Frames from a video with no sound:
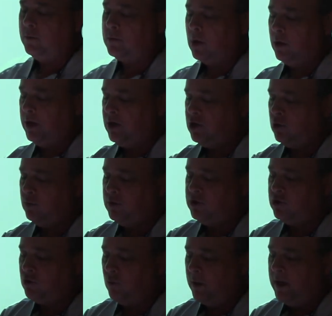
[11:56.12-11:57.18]
32 is
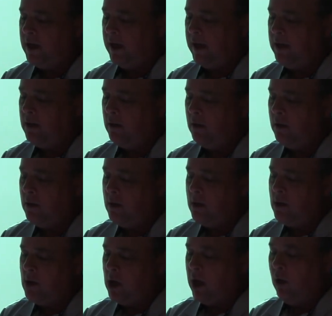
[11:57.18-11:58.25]
28.
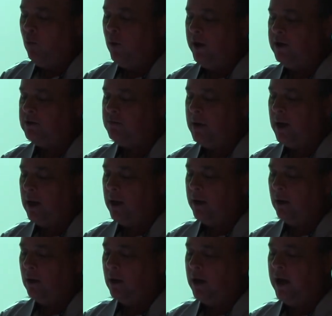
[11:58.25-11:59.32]
And what is my letter?
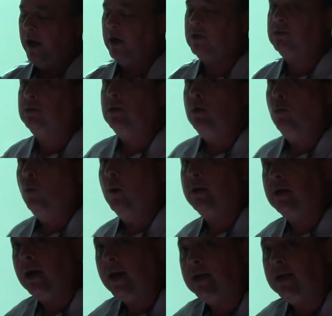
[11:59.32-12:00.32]
X. What did I